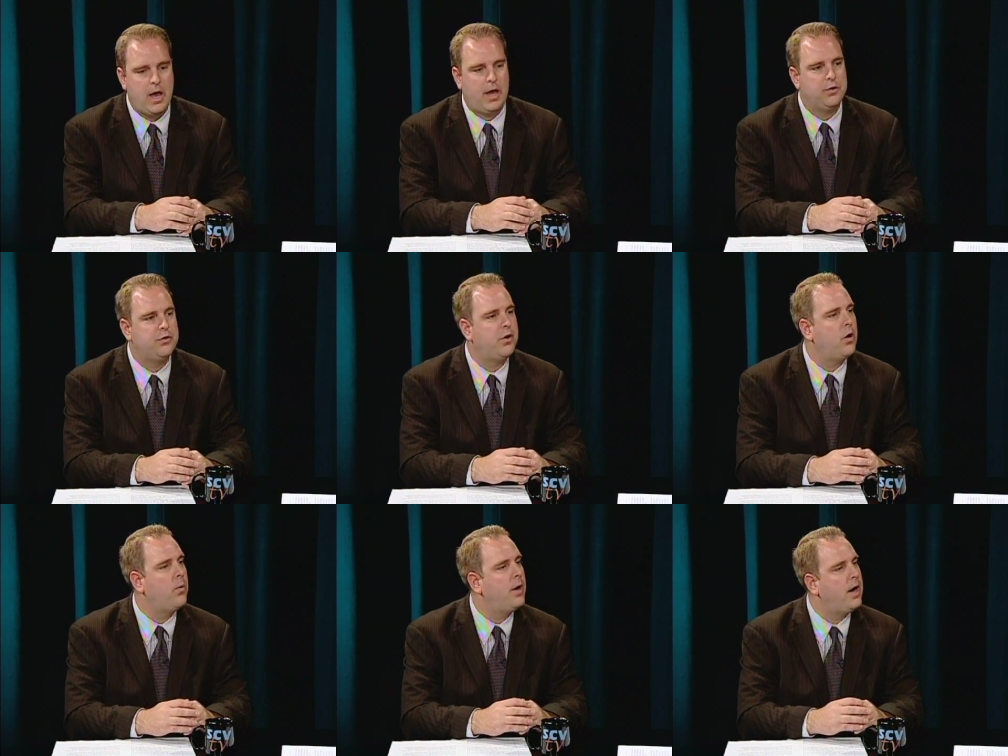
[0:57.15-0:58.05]
And
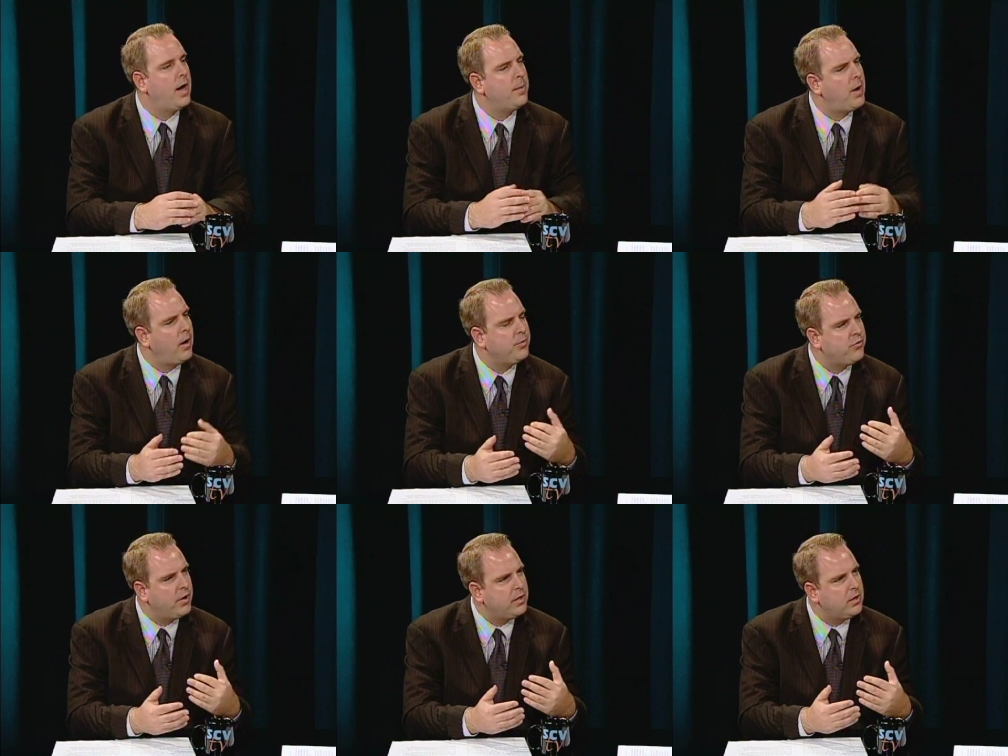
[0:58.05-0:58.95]
so I was
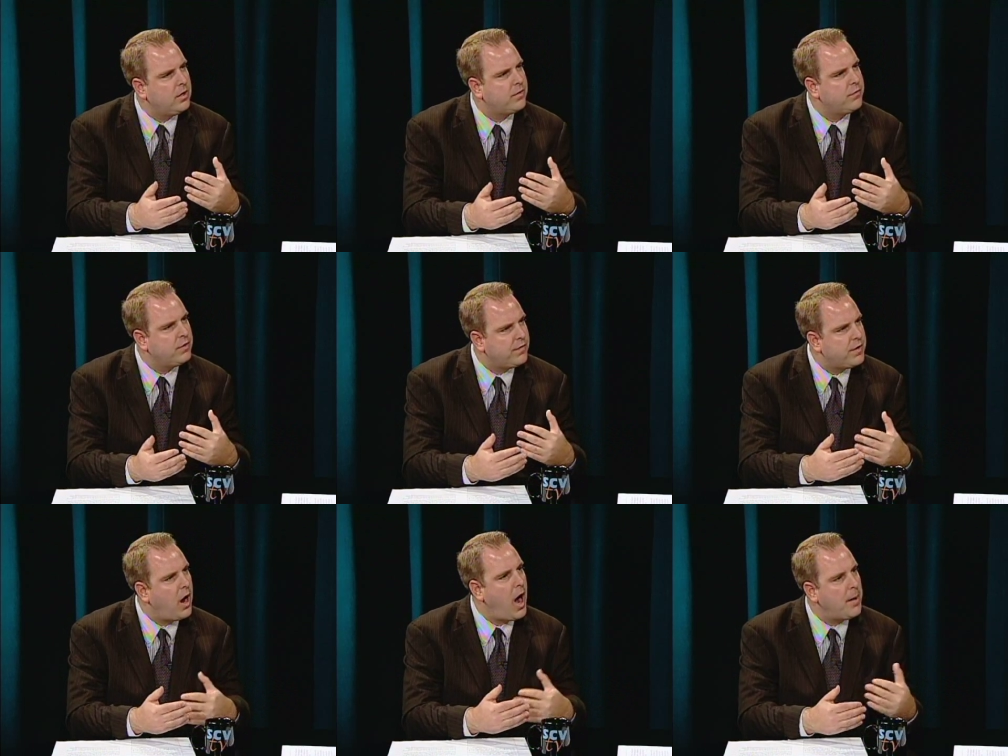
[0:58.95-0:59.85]
trying to look for
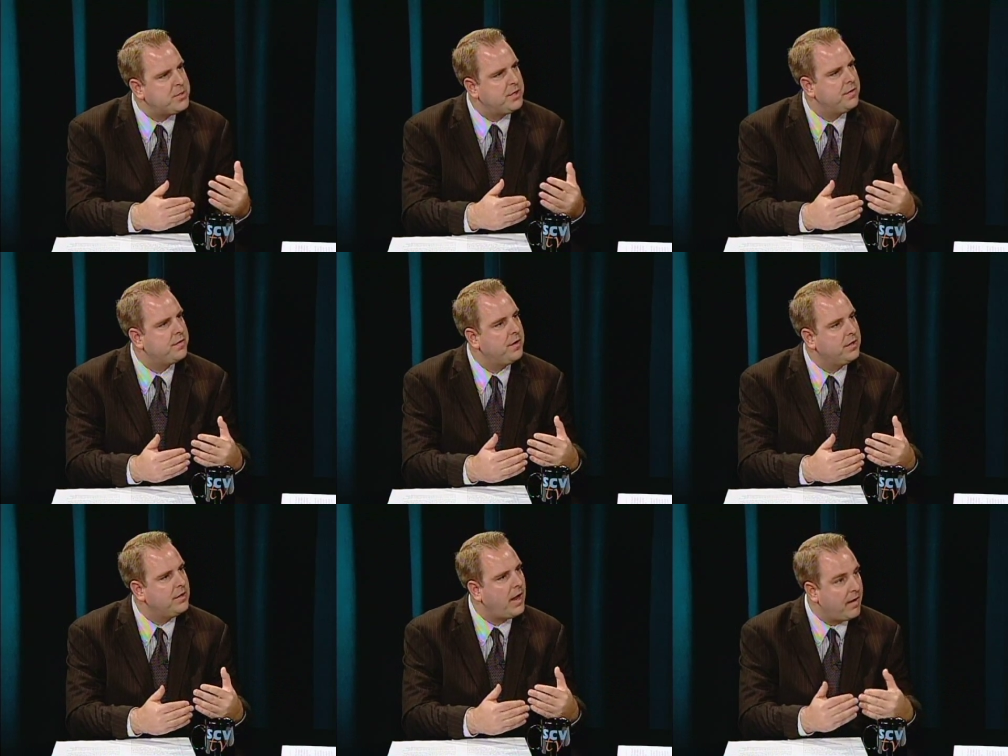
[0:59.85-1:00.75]
different options
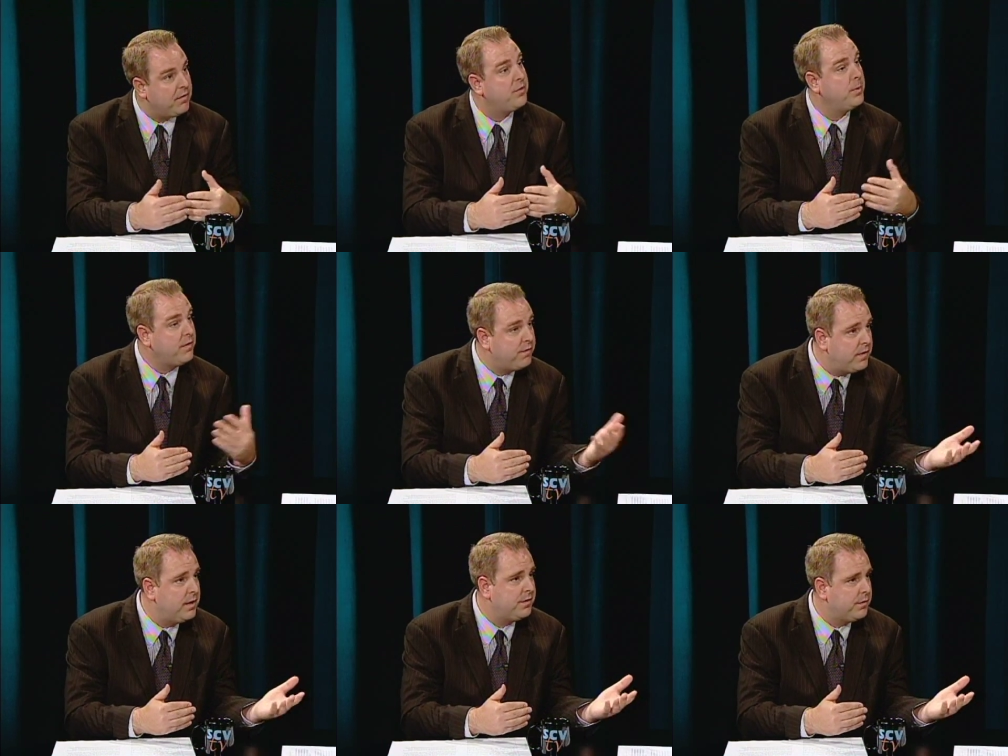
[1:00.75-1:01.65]
that didn't have as many
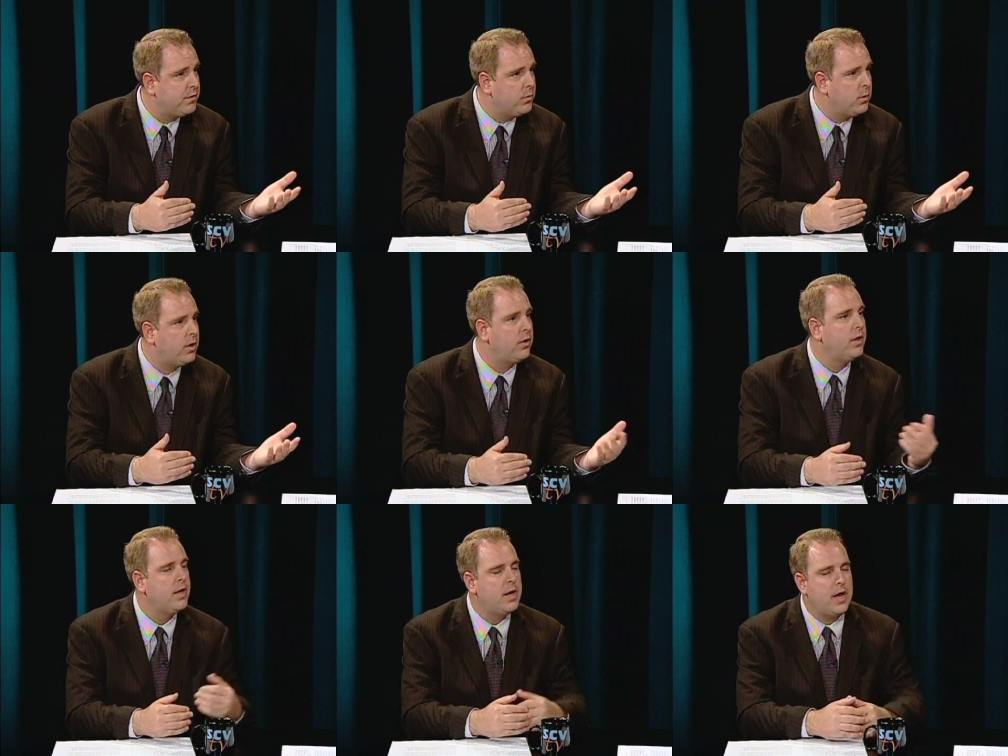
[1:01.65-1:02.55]
fees, if you will.
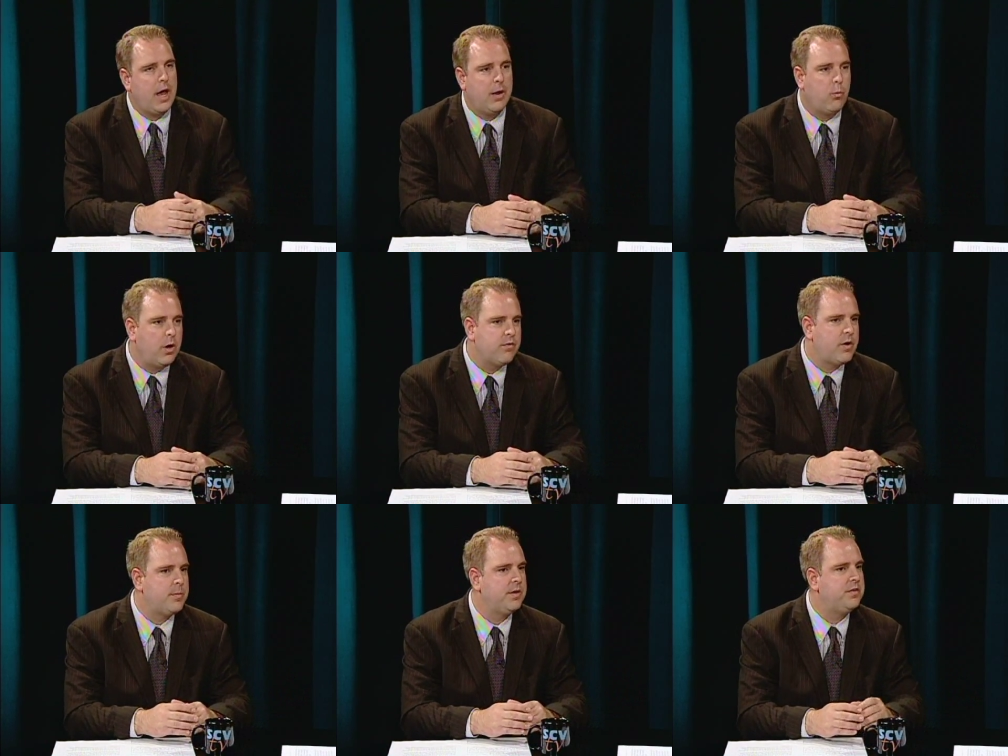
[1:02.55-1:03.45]
And one of
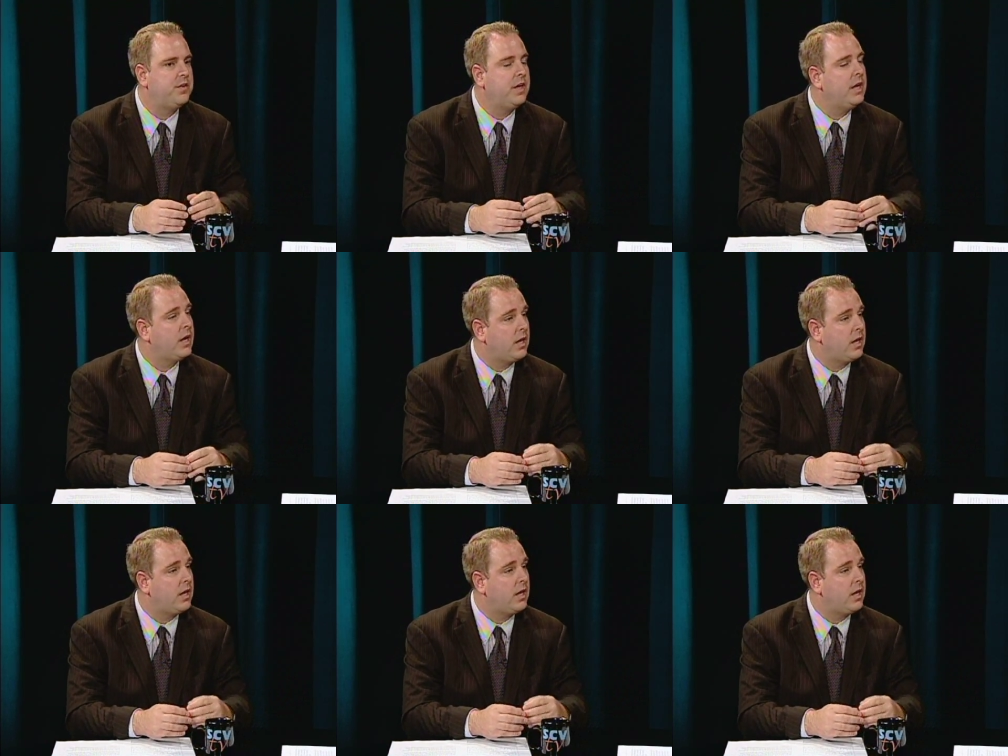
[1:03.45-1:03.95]
them is to get a